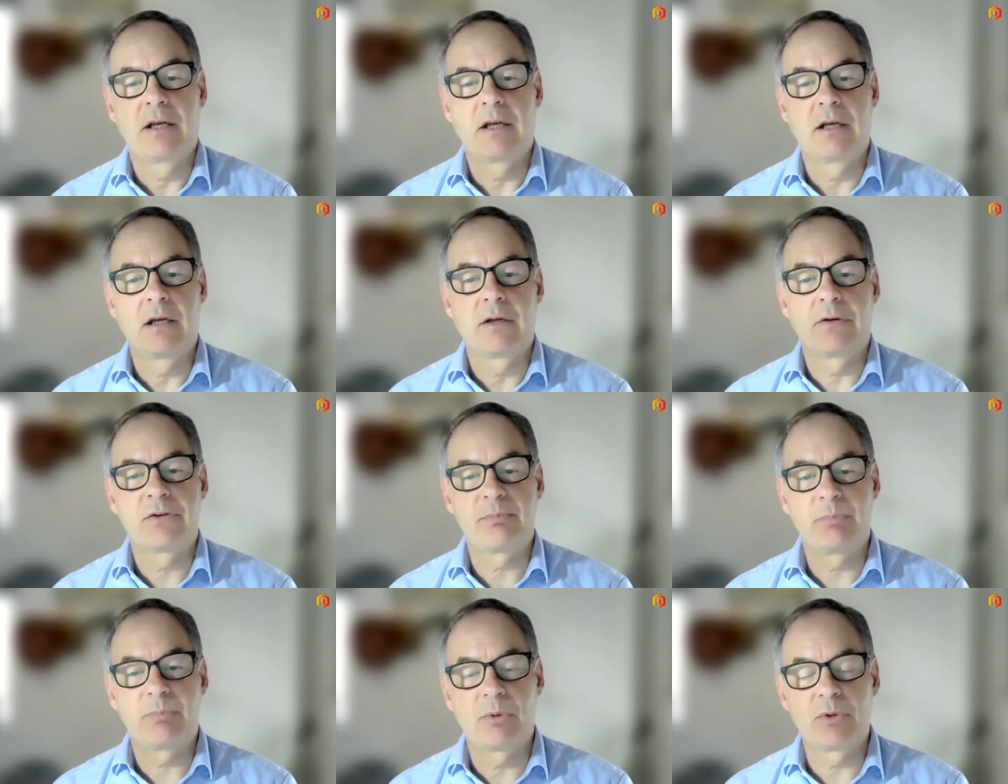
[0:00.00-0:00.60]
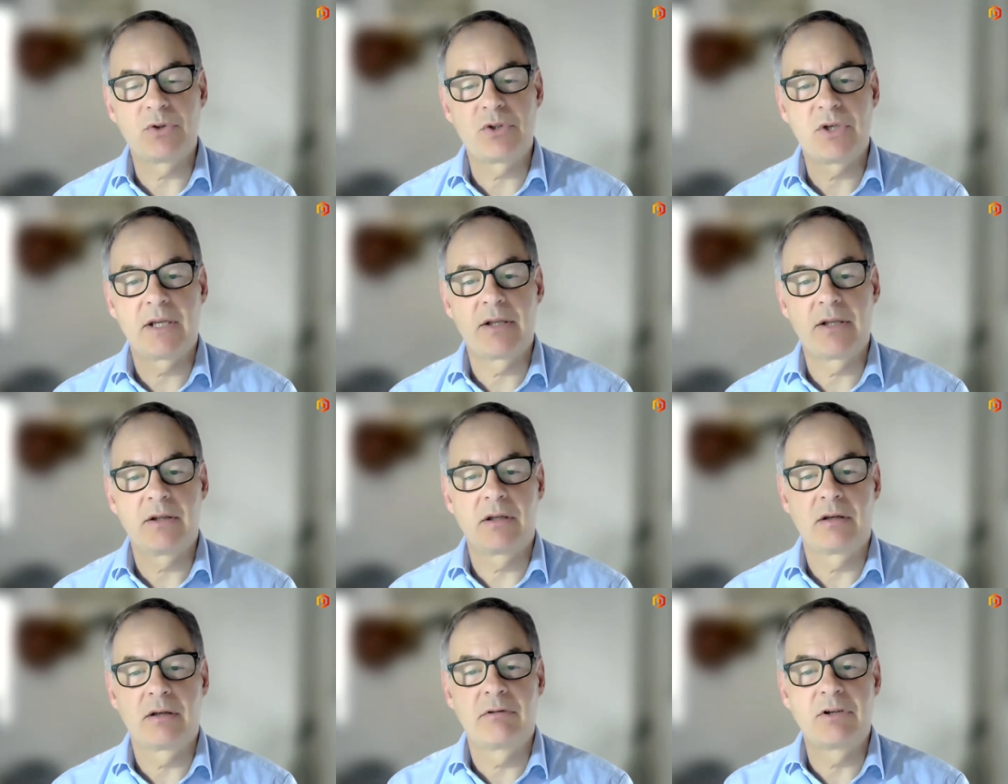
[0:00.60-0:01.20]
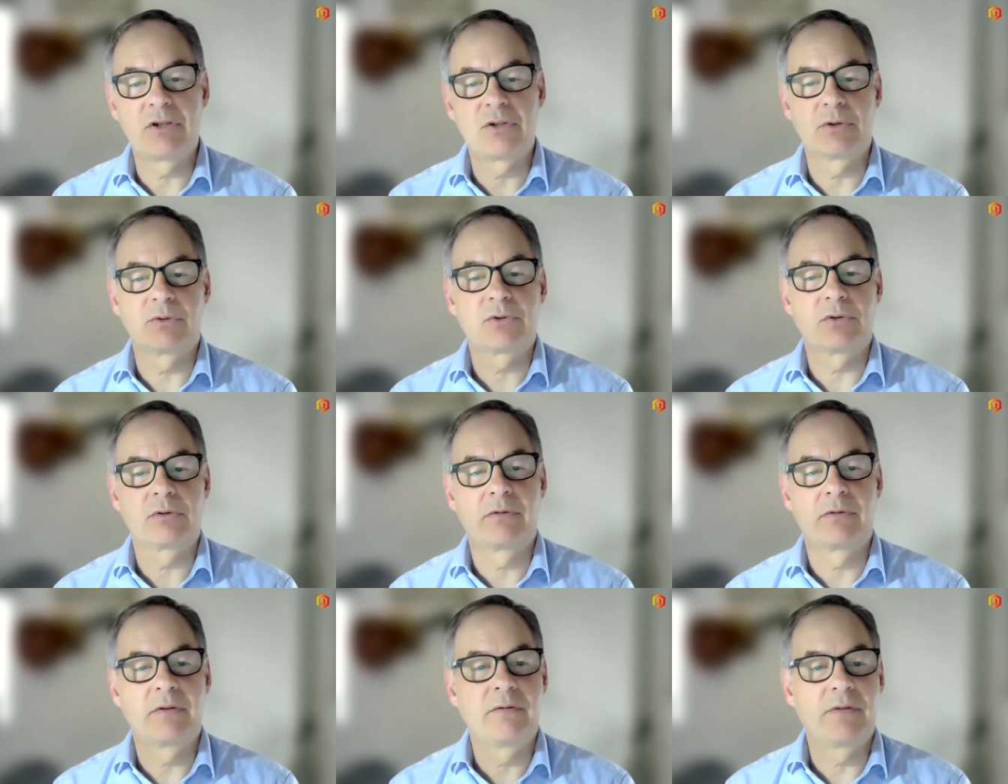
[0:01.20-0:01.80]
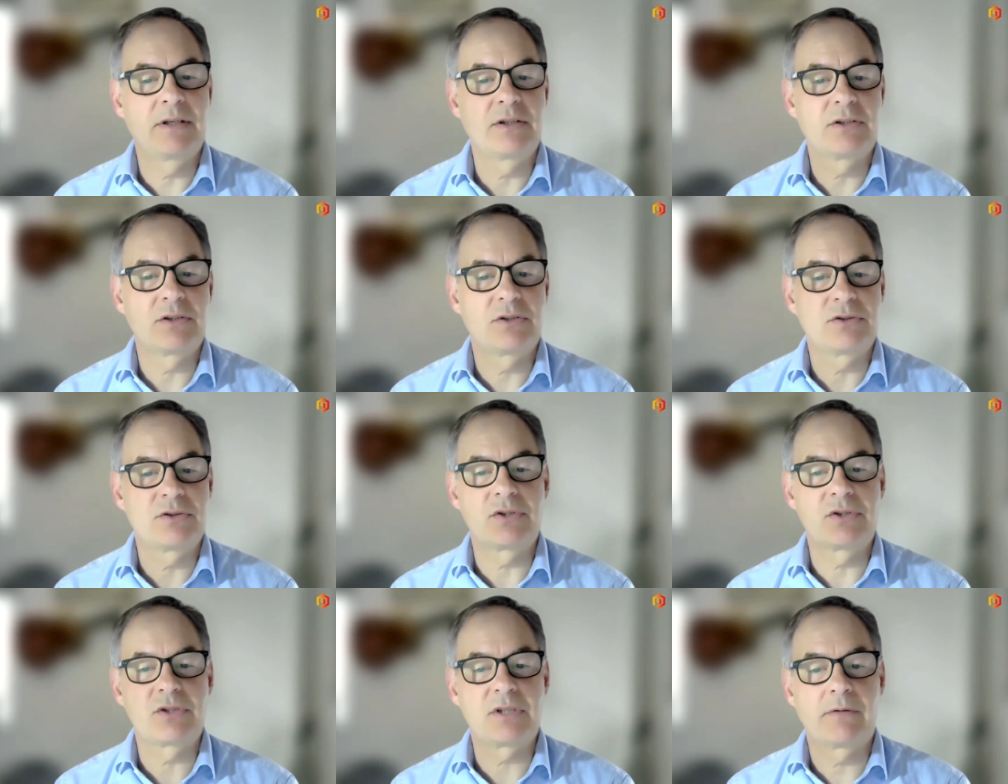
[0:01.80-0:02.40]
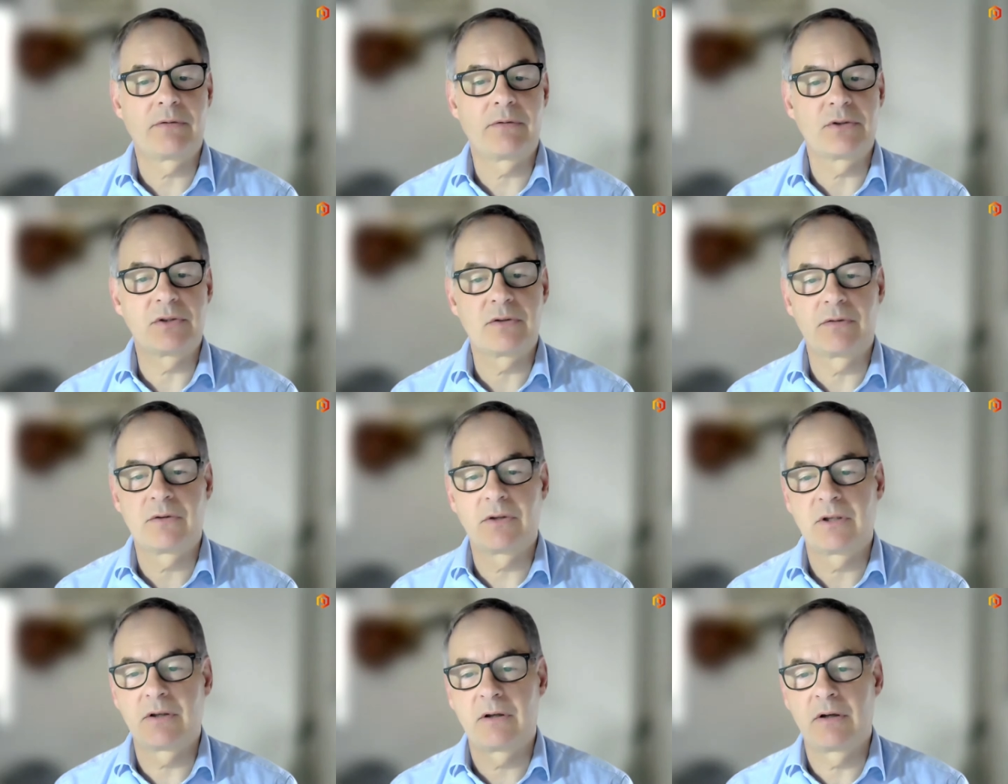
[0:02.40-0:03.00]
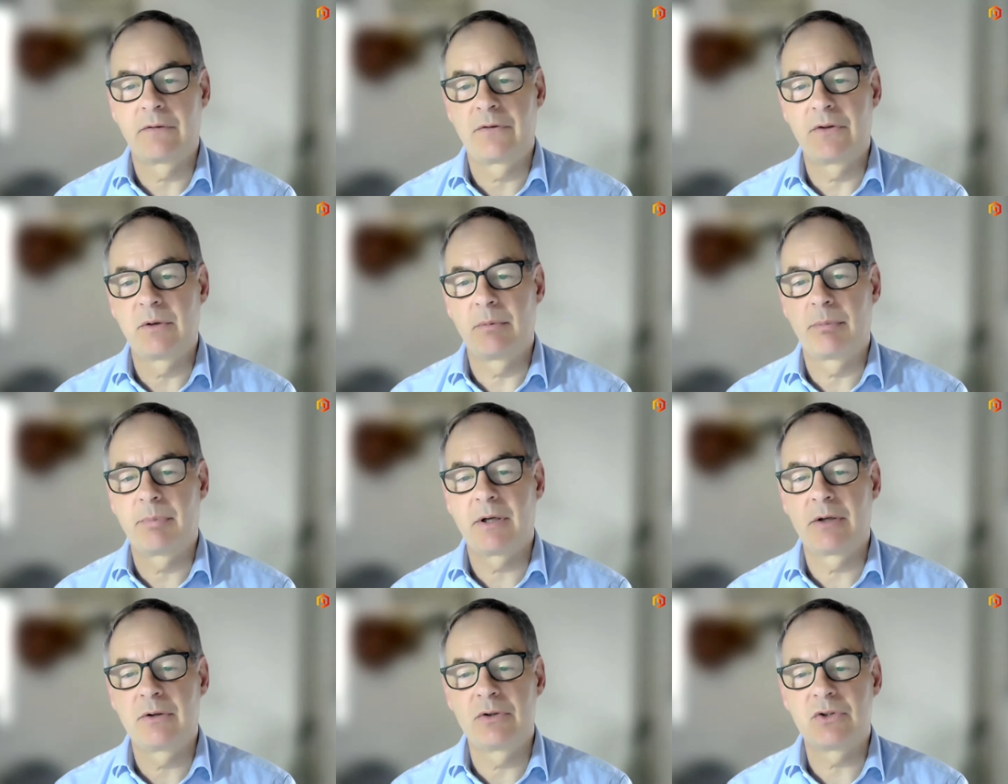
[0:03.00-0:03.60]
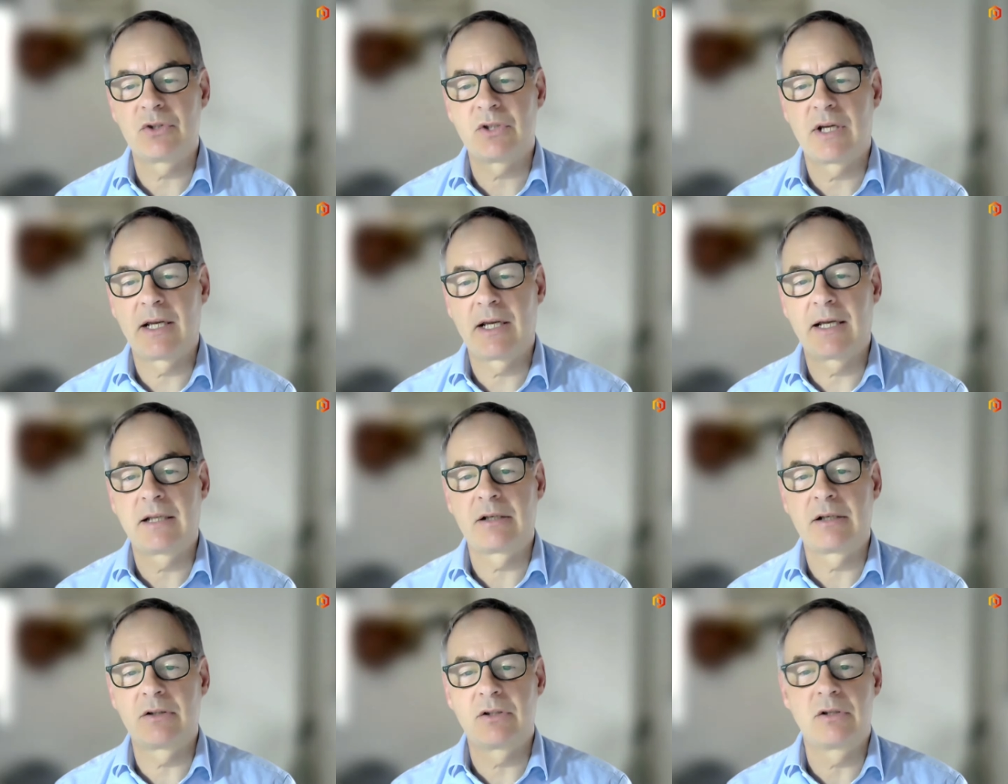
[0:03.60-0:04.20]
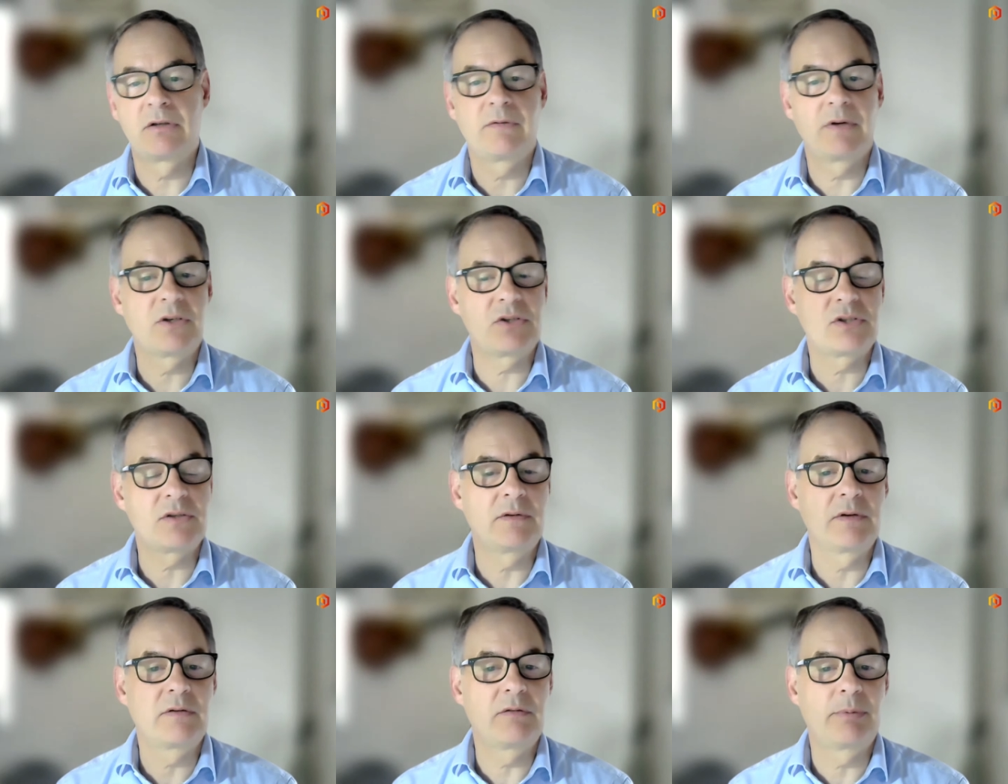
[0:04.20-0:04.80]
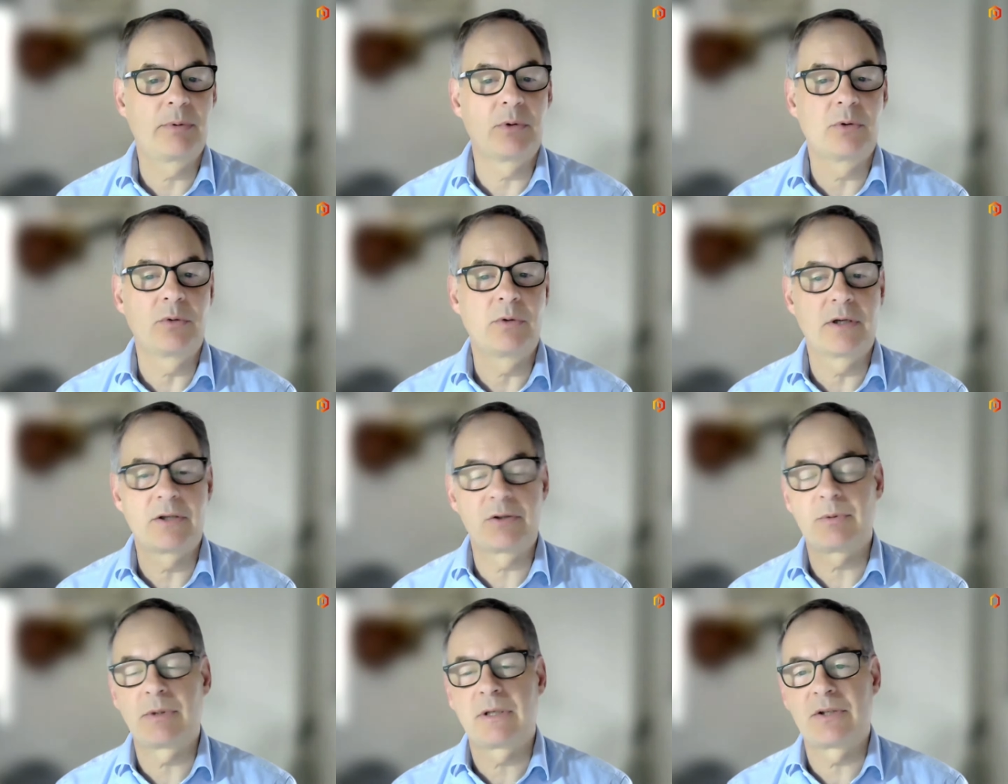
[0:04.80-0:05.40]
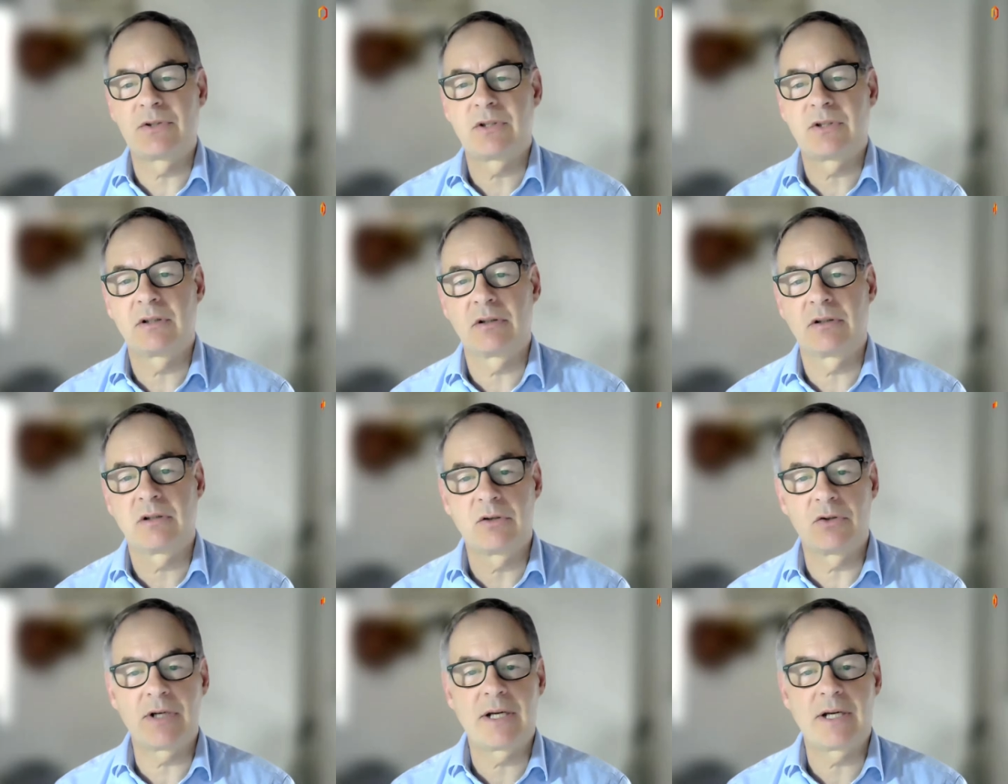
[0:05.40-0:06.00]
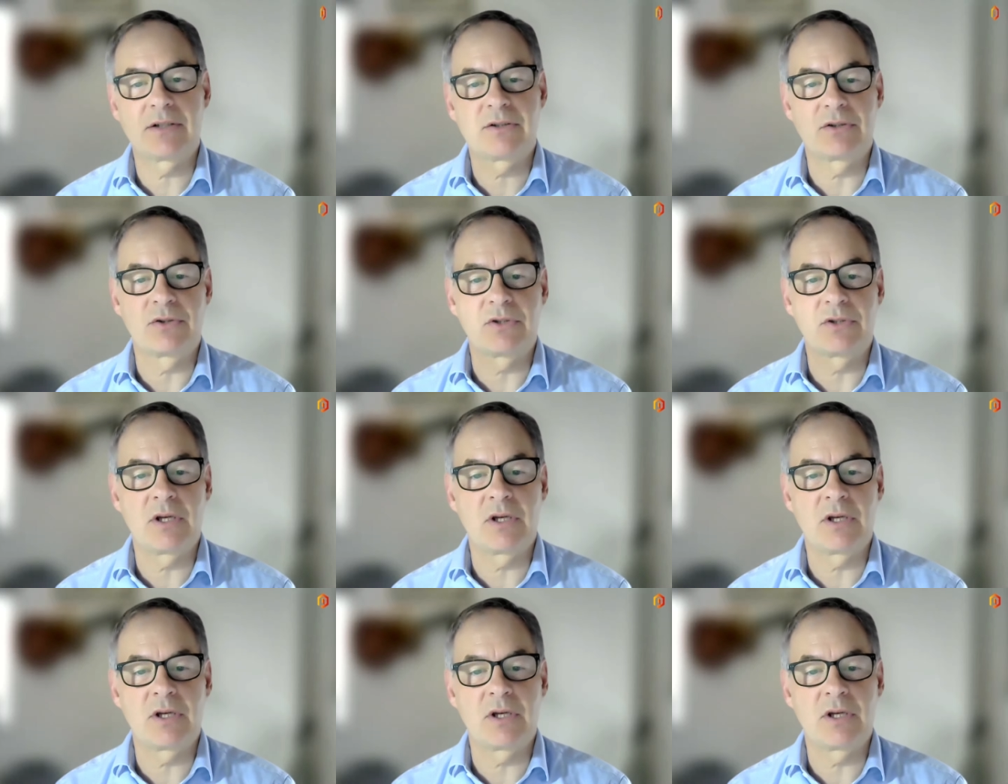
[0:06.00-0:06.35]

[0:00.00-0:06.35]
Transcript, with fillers: uh, SporeGen, the original sort of inventors, discoverers of the of the approach, and the University of Liverpool as well as uh, contractors.